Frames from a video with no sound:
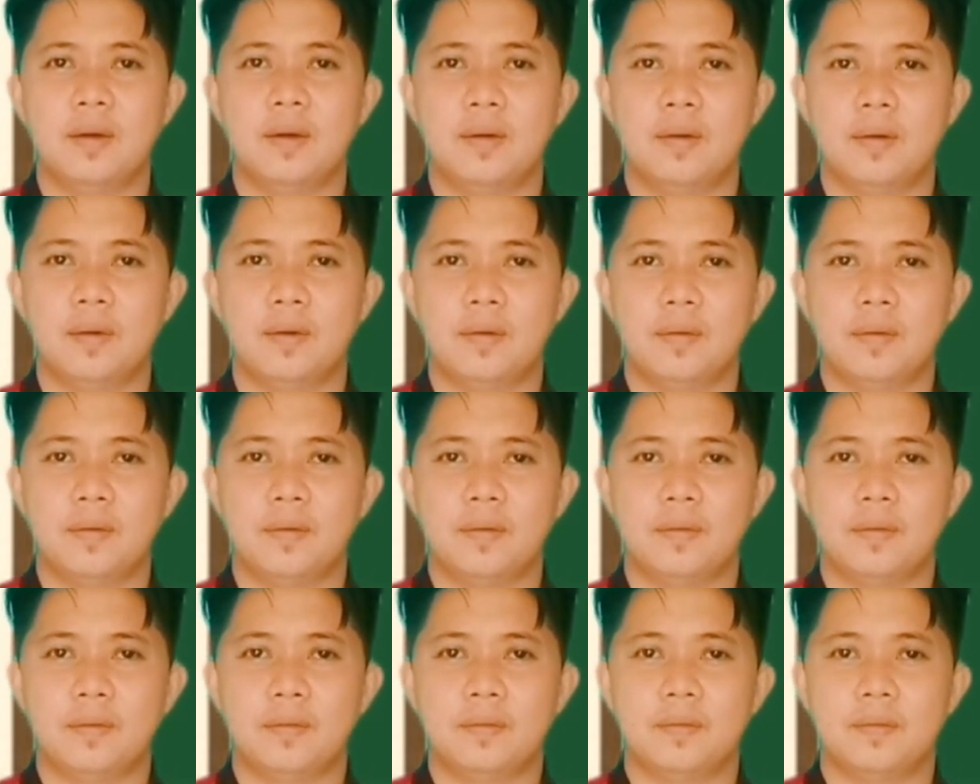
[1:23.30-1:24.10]

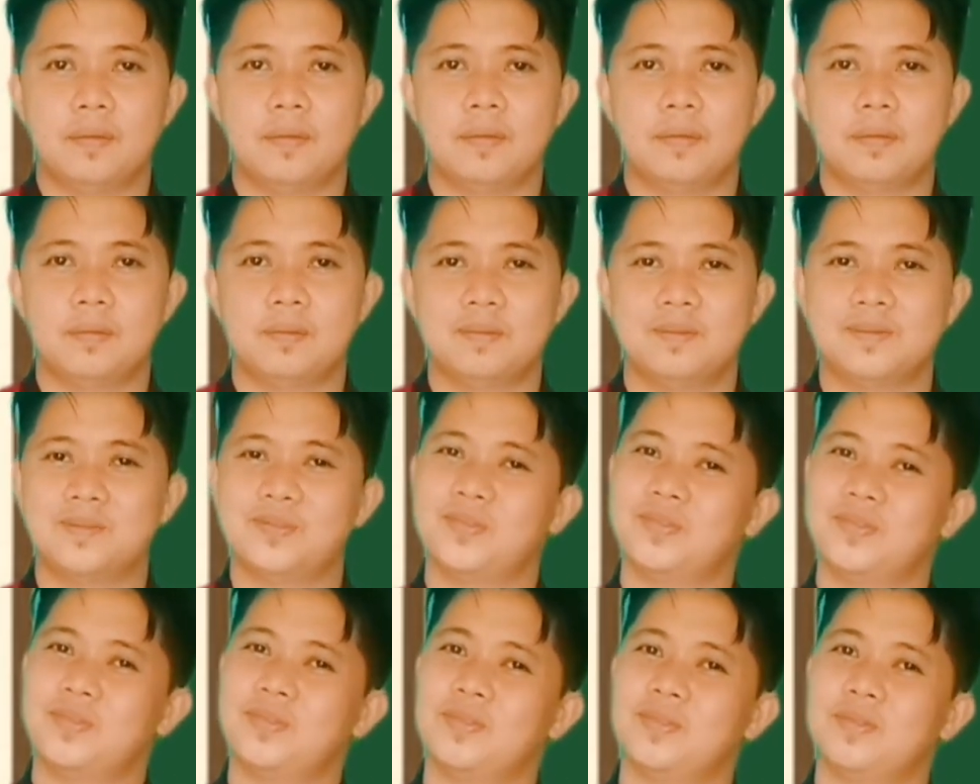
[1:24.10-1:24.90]

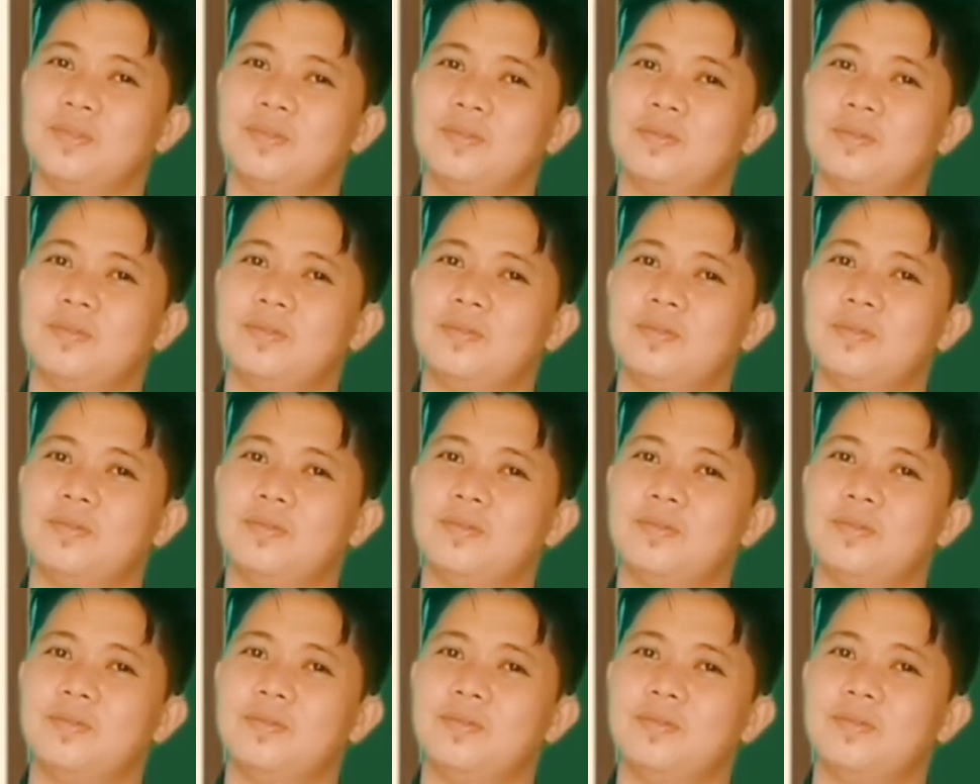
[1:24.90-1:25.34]
No one is speaking in this clip.